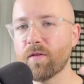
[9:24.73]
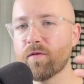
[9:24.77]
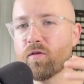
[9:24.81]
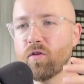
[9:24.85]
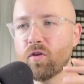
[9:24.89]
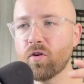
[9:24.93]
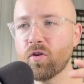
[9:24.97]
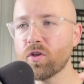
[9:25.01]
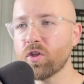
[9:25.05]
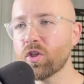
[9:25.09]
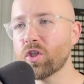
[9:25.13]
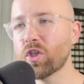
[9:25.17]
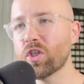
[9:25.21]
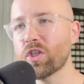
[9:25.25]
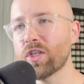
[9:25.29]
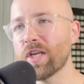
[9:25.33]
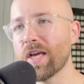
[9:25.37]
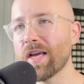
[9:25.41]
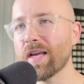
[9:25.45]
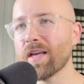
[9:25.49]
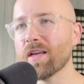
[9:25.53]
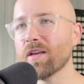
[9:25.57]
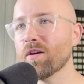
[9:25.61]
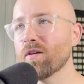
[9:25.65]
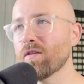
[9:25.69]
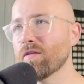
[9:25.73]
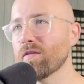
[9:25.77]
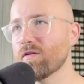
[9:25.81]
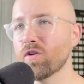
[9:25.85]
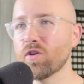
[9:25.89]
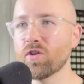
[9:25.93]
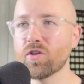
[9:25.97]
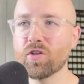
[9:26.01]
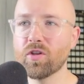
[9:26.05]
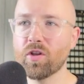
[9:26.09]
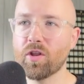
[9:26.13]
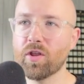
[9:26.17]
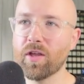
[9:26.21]
you're sick of
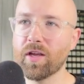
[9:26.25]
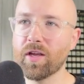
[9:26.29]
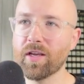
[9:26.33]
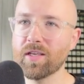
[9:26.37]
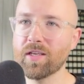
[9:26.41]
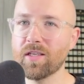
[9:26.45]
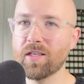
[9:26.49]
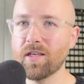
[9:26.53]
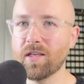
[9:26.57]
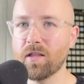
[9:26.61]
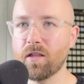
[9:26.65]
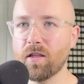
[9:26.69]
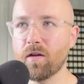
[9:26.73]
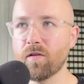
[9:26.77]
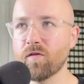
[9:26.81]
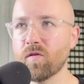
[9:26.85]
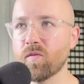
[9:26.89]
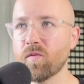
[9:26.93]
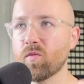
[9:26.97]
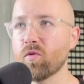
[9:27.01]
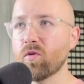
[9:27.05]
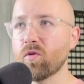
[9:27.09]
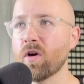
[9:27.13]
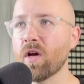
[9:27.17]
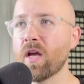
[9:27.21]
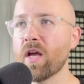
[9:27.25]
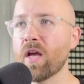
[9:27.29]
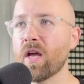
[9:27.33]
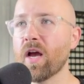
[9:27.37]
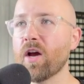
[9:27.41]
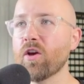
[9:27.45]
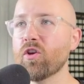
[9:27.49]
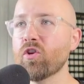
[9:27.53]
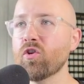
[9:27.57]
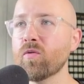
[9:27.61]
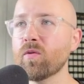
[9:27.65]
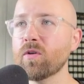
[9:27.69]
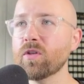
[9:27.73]
using things like Lovable and
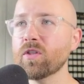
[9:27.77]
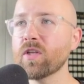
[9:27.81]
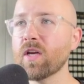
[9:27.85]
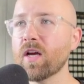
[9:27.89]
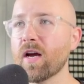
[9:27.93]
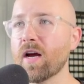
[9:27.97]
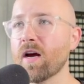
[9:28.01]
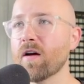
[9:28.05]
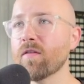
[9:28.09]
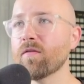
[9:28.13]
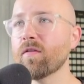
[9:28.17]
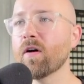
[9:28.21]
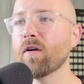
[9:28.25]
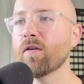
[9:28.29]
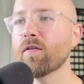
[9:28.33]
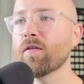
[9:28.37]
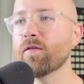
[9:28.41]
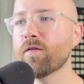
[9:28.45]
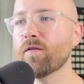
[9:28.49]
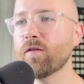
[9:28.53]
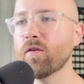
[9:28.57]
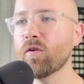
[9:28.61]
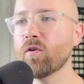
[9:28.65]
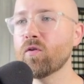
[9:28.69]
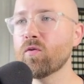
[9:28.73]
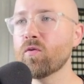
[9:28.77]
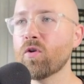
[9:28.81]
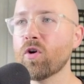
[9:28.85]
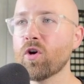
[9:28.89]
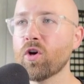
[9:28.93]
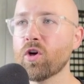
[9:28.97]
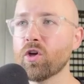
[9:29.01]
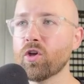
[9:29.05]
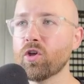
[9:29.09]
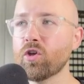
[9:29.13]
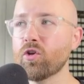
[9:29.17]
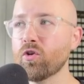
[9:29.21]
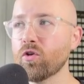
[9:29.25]
you want to have a full
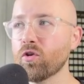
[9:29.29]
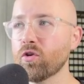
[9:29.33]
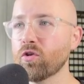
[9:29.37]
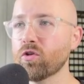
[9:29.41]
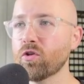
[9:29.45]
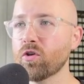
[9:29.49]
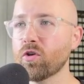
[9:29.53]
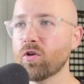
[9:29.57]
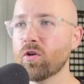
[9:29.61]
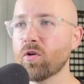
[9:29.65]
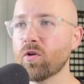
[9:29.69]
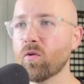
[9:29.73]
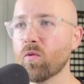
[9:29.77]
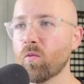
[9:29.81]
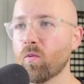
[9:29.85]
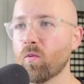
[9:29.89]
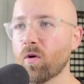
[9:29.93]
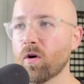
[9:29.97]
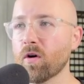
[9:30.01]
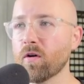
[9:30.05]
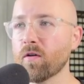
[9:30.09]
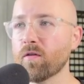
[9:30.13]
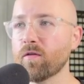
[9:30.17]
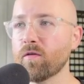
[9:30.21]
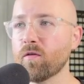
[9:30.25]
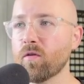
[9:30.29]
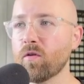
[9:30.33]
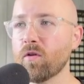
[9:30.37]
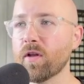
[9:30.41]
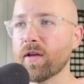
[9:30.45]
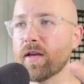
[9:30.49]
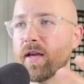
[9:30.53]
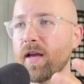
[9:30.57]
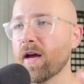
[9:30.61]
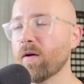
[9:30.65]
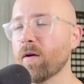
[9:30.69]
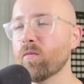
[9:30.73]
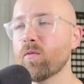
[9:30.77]
user workflow, like
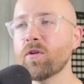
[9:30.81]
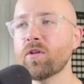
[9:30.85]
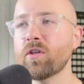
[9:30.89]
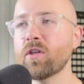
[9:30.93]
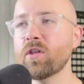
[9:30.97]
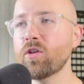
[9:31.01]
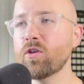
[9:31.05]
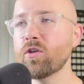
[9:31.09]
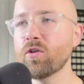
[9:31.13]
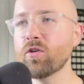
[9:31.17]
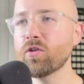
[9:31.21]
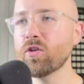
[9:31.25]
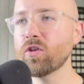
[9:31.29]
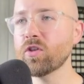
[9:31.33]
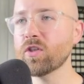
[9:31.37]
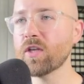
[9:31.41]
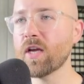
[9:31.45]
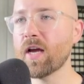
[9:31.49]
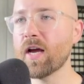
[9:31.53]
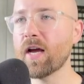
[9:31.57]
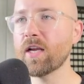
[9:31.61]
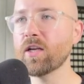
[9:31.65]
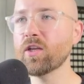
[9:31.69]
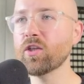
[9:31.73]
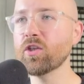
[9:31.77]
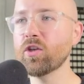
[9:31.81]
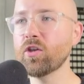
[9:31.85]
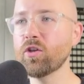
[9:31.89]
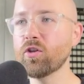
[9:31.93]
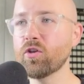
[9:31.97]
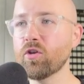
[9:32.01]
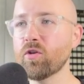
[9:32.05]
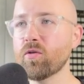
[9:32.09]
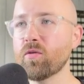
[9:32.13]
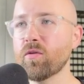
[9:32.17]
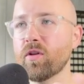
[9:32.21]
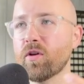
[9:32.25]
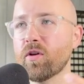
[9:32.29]
what do users actually
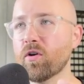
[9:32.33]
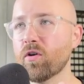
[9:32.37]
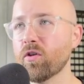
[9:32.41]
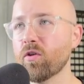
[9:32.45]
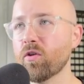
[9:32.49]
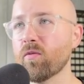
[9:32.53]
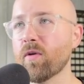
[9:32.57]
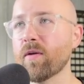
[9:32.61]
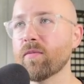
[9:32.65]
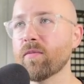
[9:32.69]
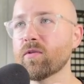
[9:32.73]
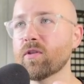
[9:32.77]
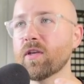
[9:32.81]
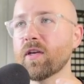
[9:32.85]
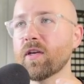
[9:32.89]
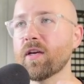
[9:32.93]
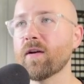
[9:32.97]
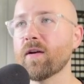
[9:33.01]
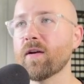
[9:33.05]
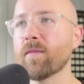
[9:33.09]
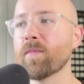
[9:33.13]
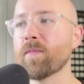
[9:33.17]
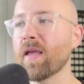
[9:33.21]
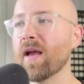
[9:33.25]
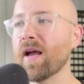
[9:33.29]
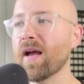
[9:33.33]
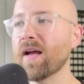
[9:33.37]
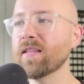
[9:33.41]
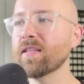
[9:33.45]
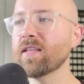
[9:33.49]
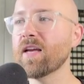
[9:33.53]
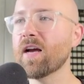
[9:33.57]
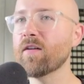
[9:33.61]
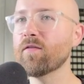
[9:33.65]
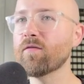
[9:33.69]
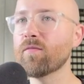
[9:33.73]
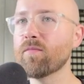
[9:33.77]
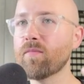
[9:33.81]
do when they're on the website, and
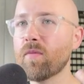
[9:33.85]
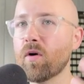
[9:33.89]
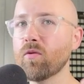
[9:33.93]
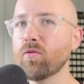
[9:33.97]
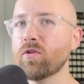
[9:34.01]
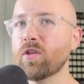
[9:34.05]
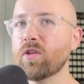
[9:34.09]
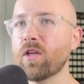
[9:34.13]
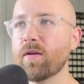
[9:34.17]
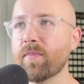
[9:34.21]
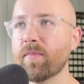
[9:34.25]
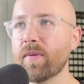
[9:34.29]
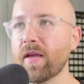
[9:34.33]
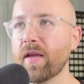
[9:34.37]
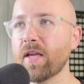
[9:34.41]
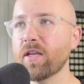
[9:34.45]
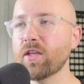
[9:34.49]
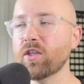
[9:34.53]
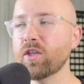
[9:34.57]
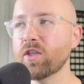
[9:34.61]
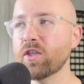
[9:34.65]
have multi pages